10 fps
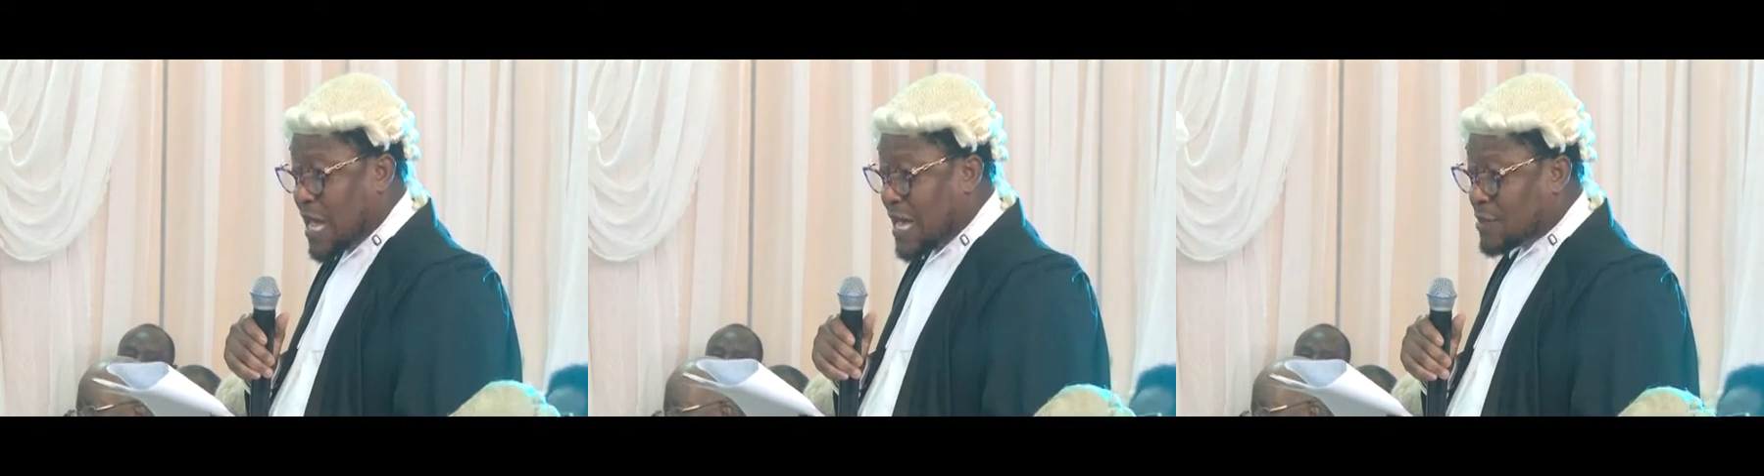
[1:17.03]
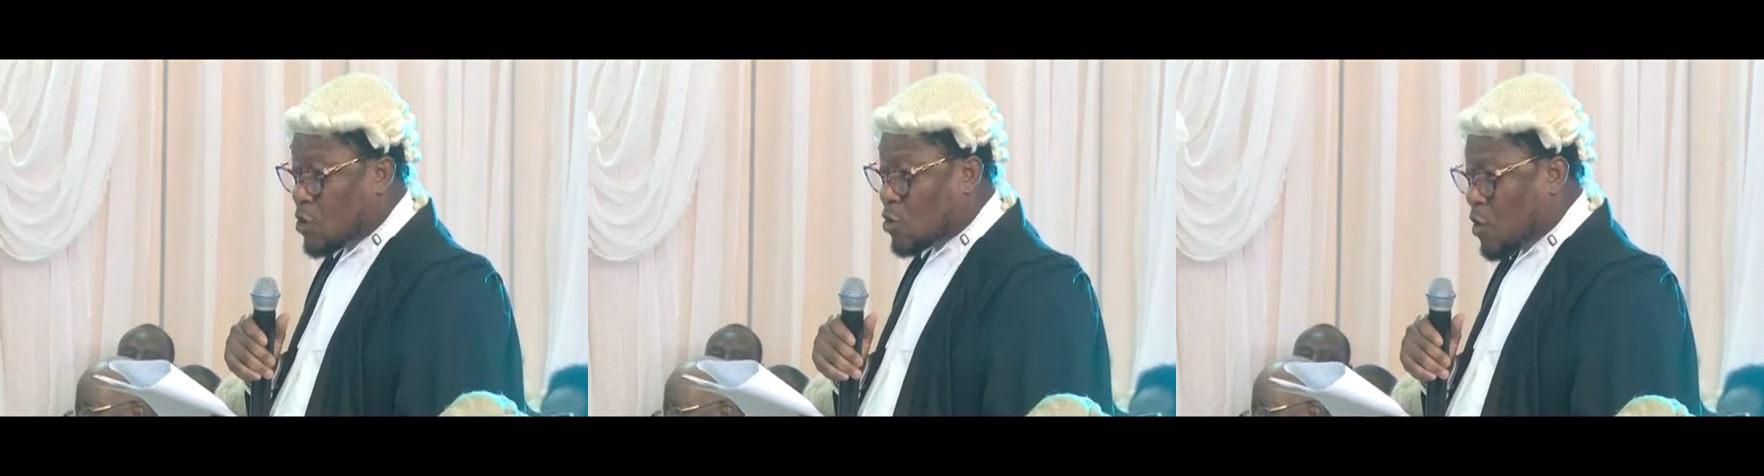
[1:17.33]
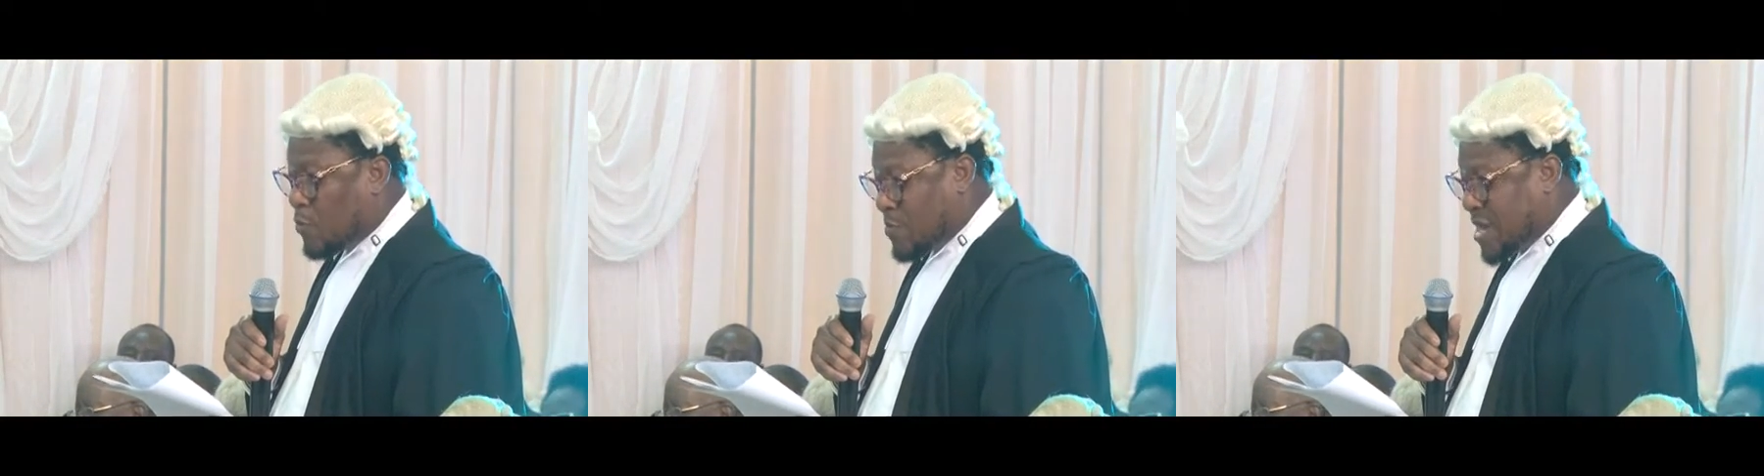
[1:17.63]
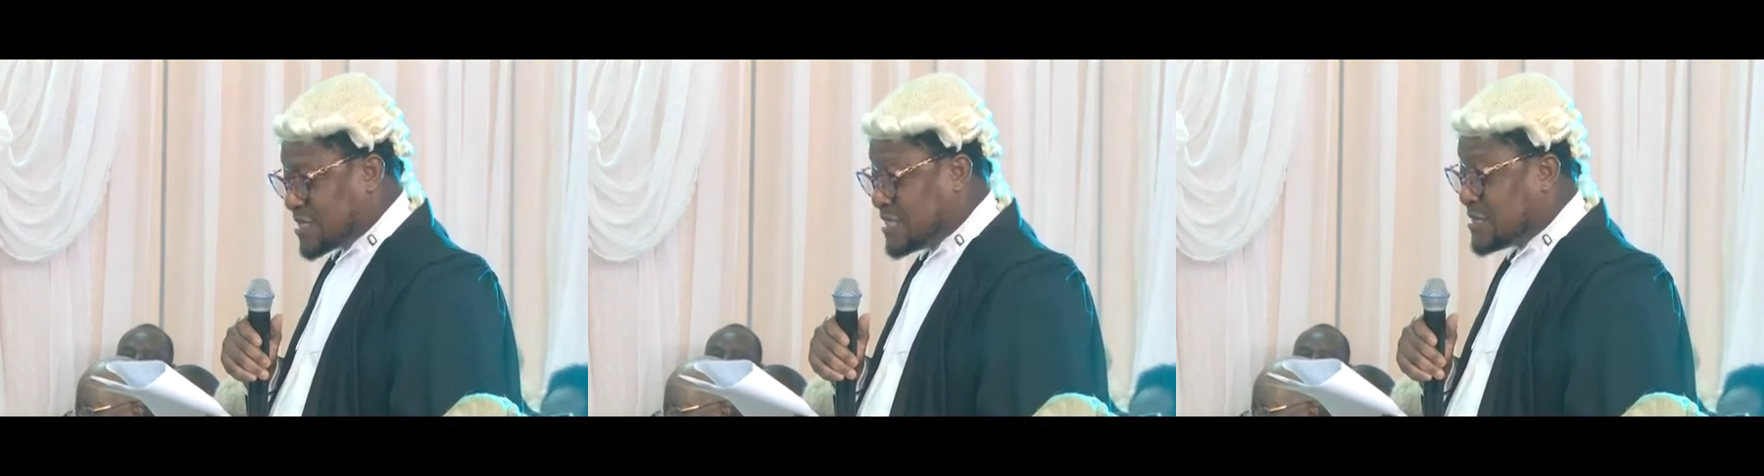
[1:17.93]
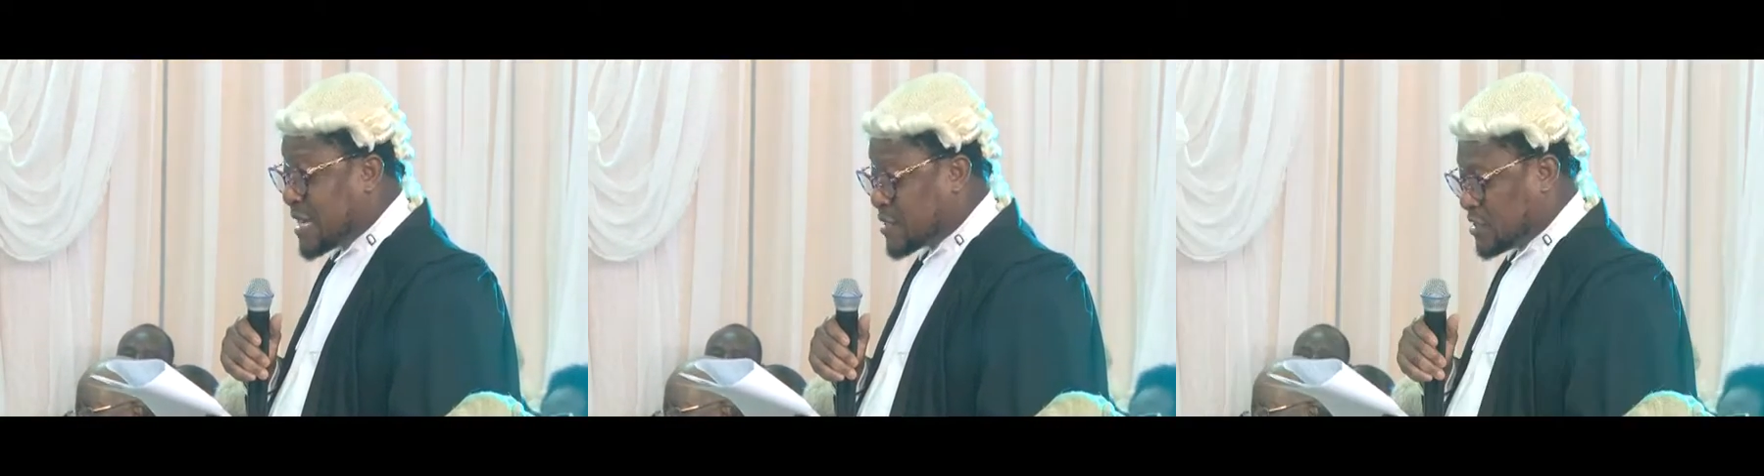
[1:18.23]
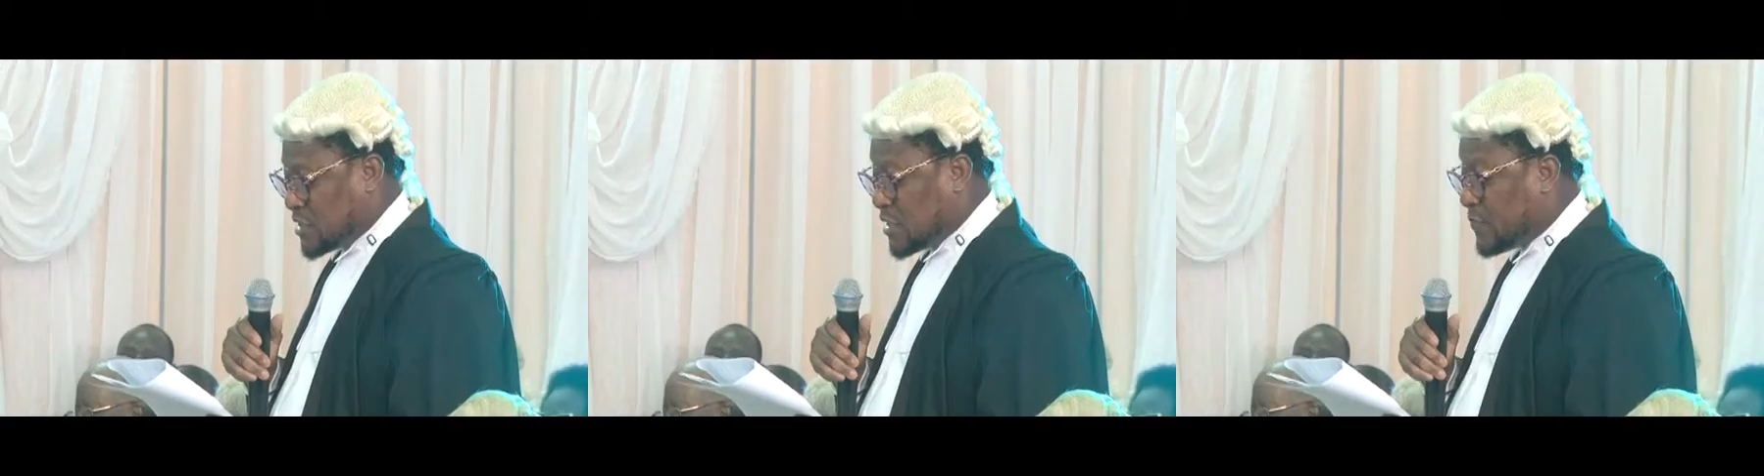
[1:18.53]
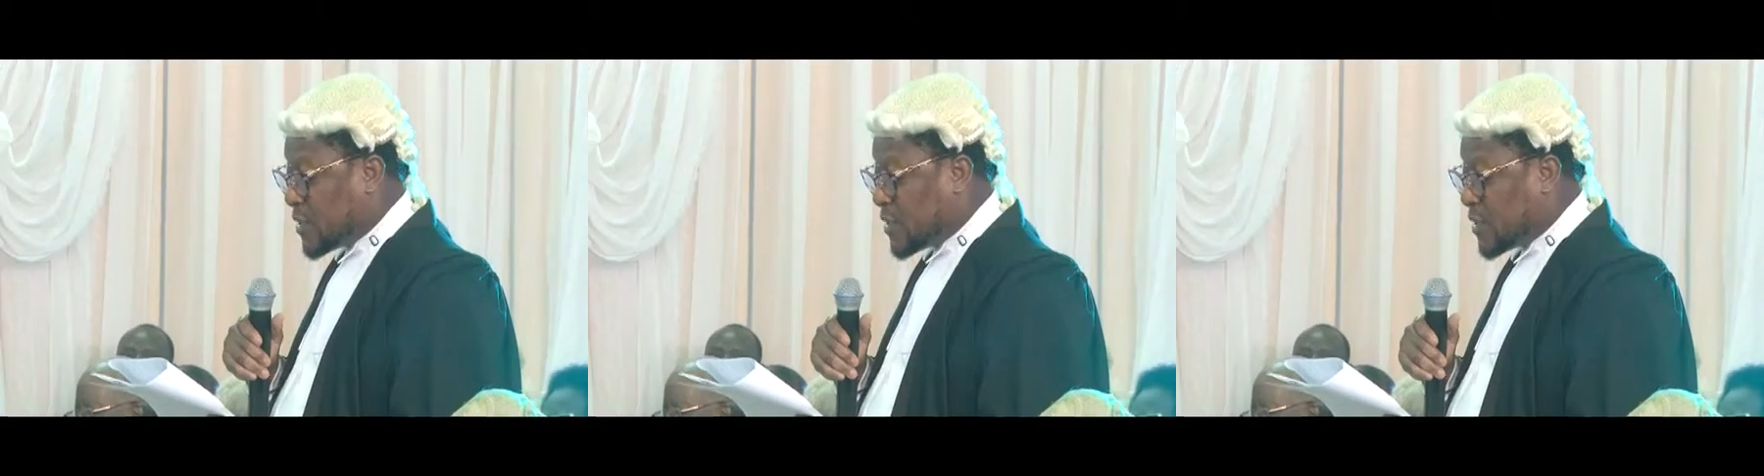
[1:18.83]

and uncompromising integrity.